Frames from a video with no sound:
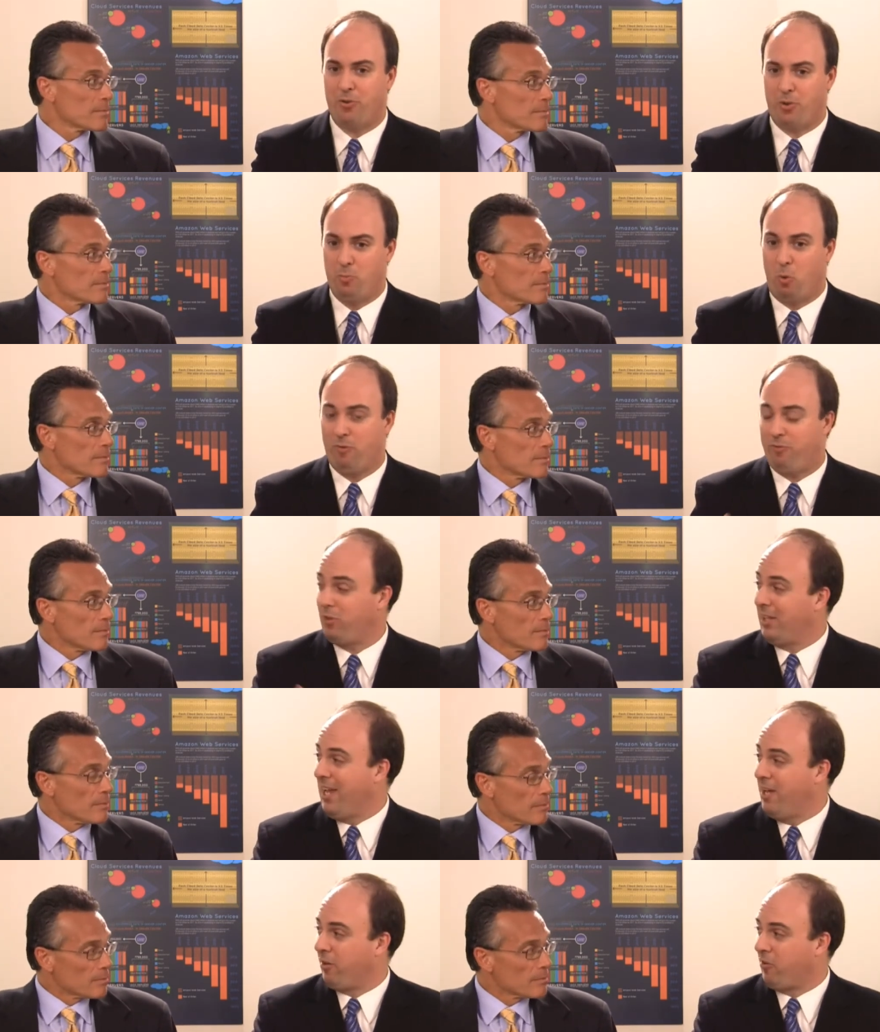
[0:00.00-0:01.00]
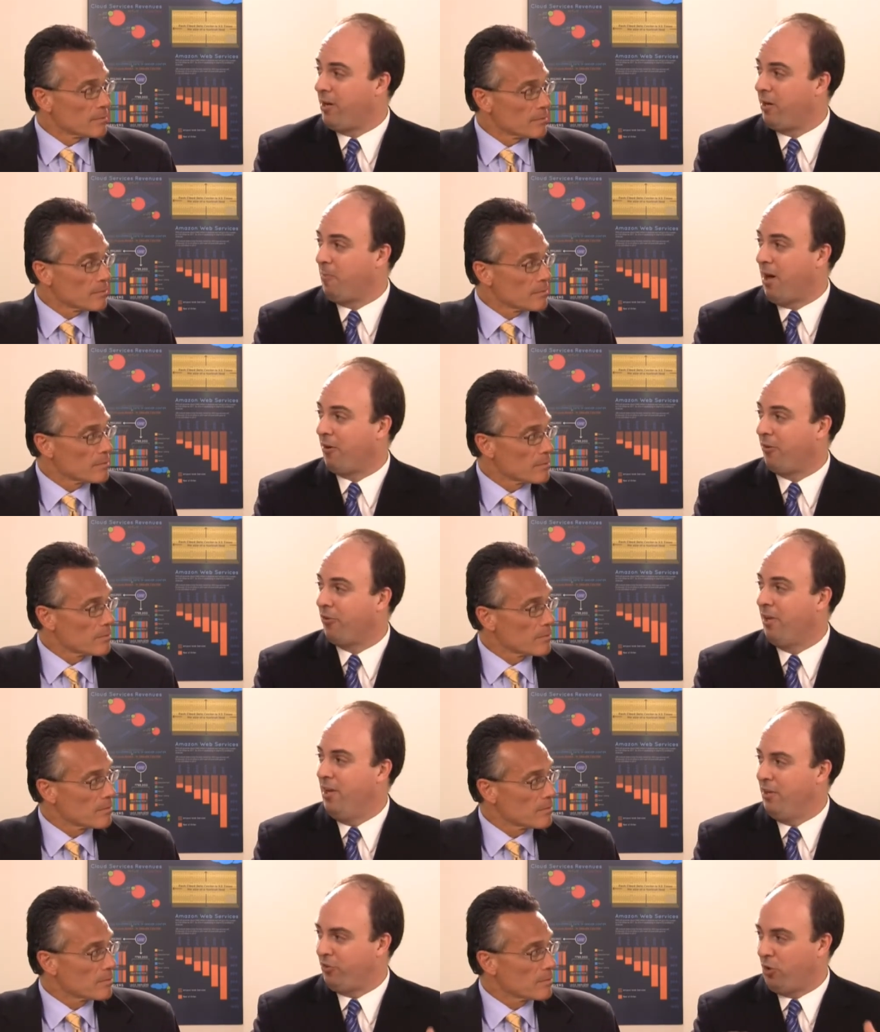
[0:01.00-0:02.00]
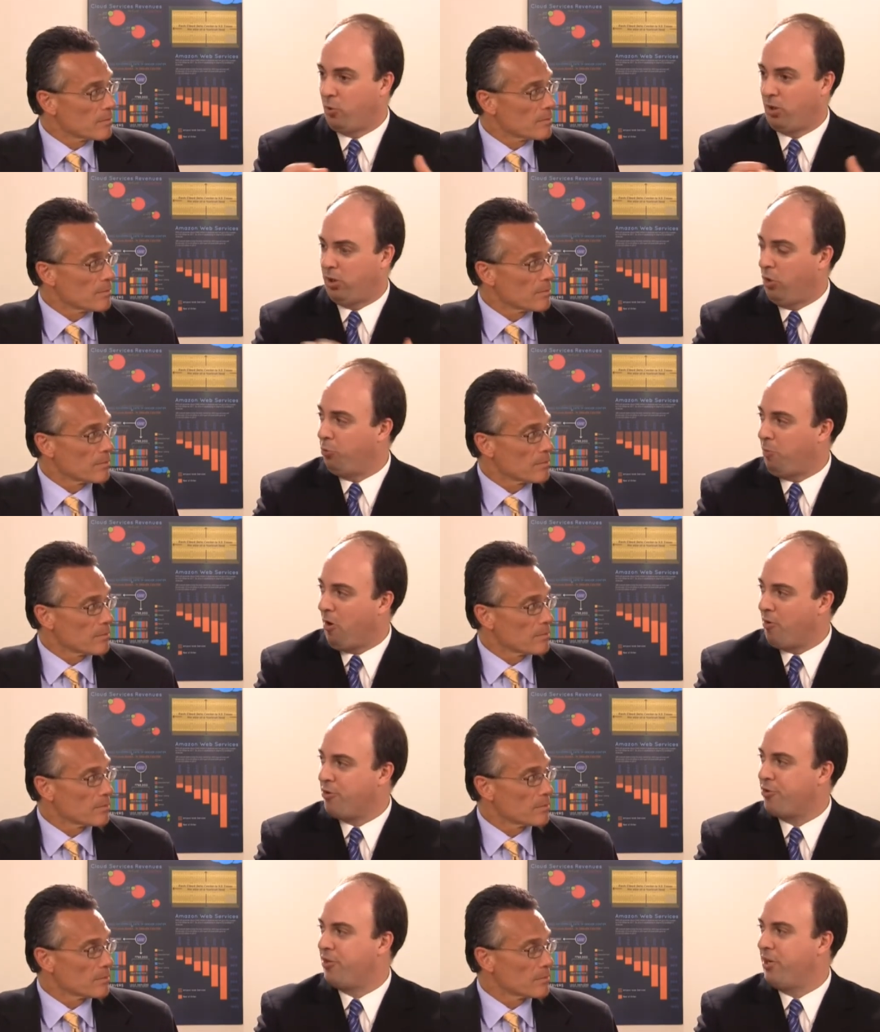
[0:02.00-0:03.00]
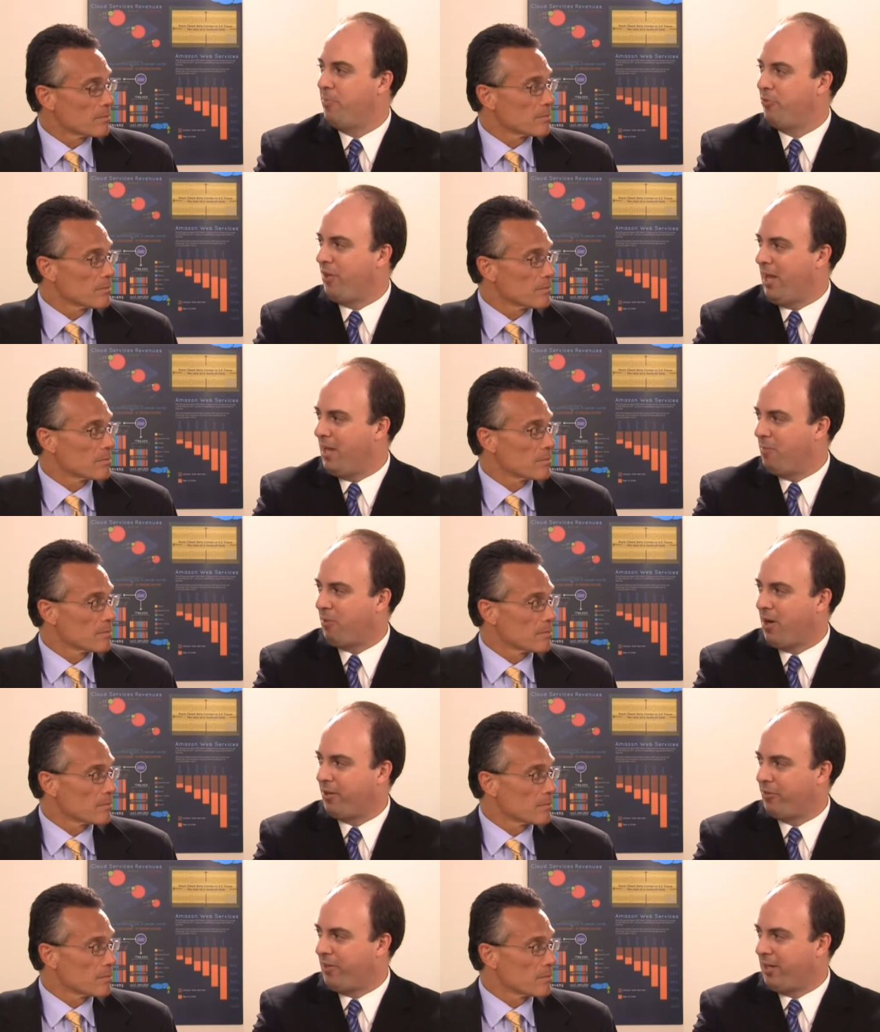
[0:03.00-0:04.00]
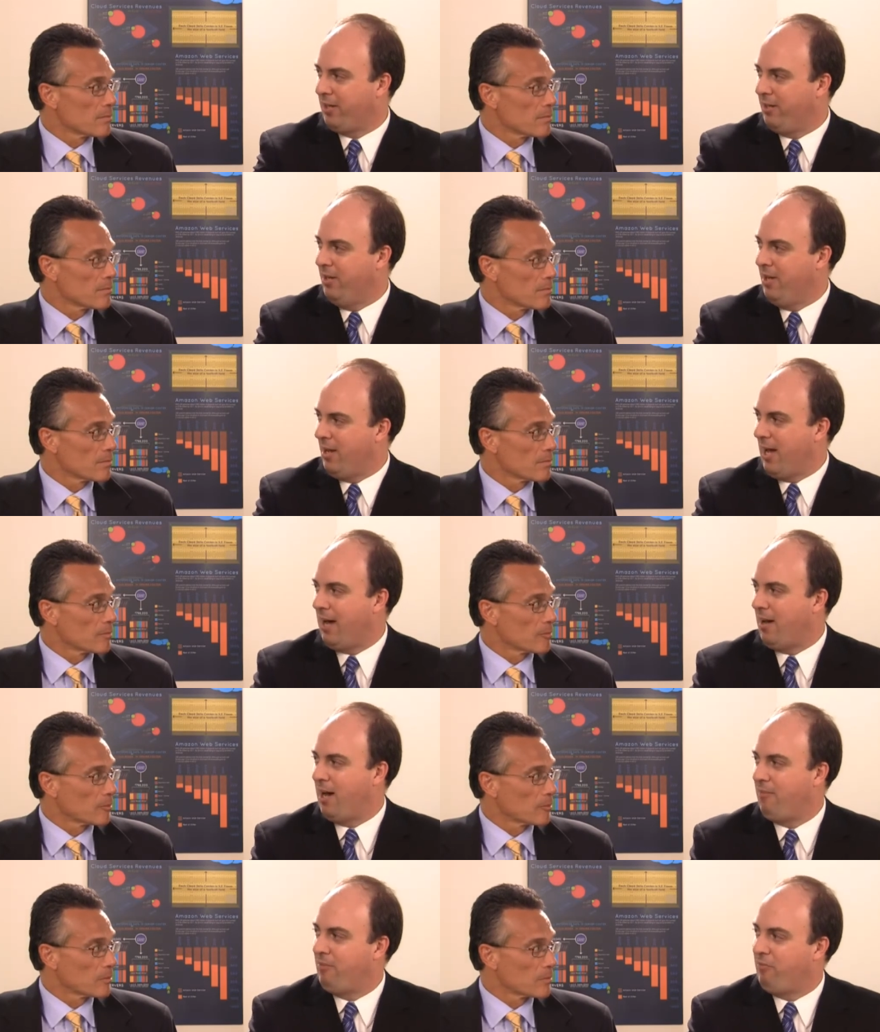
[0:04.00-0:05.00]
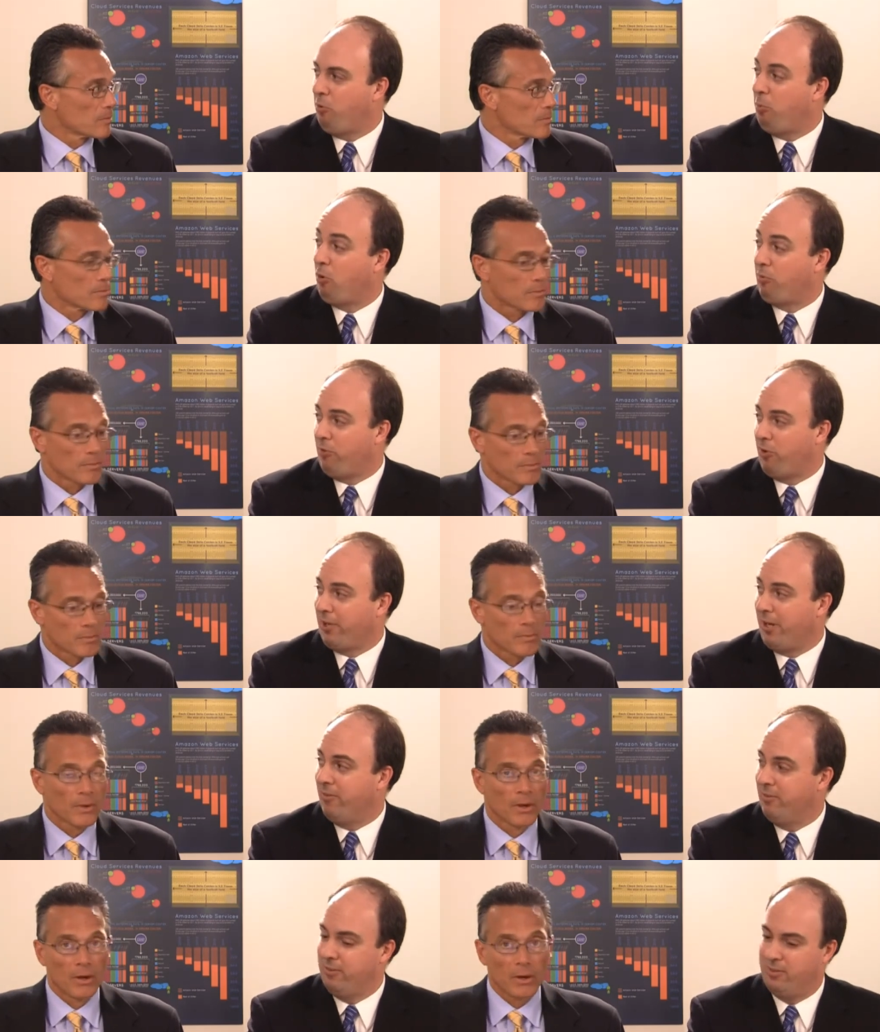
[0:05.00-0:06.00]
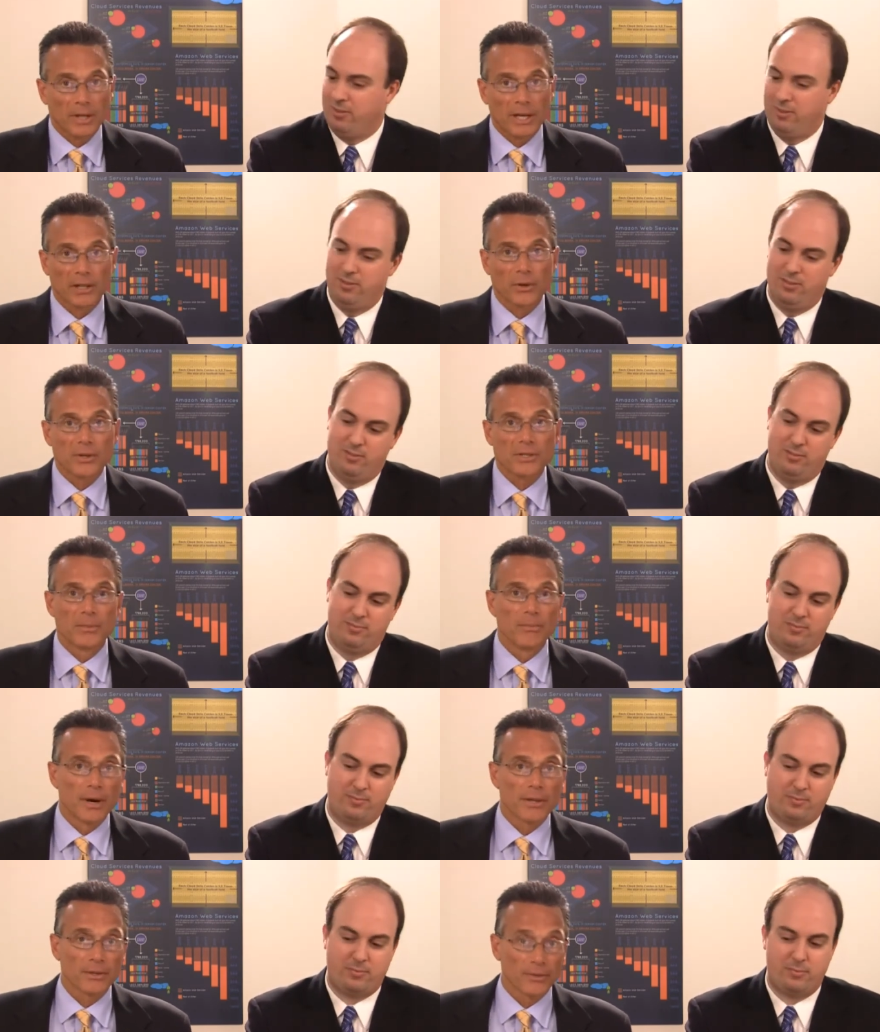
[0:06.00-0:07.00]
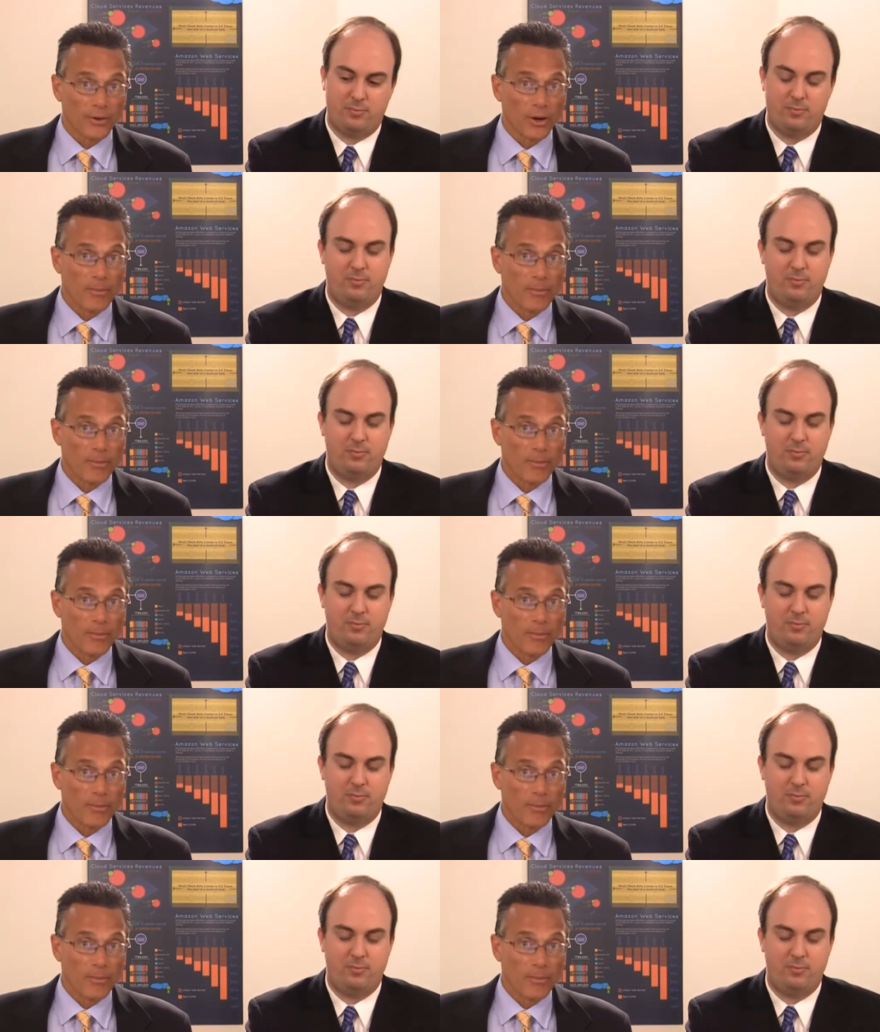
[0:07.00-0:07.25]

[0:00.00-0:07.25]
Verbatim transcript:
Speaker 1: to more fully integrated models, so close partnerships and products that can ha have the full portfolio.
Speaker 2: Okay, and of course, the mother of all